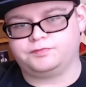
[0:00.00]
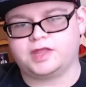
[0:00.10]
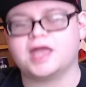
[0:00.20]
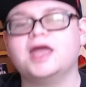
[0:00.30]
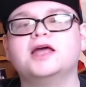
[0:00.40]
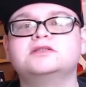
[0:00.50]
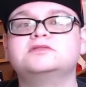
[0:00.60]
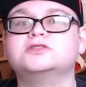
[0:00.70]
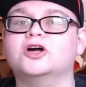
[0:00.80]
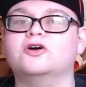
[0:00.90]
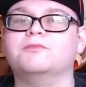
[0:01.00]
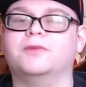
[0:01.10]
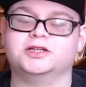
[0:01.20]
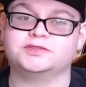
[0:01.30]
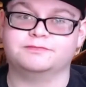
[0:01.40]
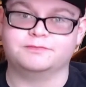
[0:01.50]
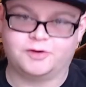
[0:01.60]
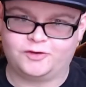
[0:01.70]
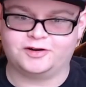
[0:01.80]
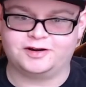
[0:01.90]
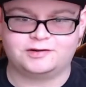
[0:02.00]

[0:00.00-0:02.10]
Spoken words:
And so much more.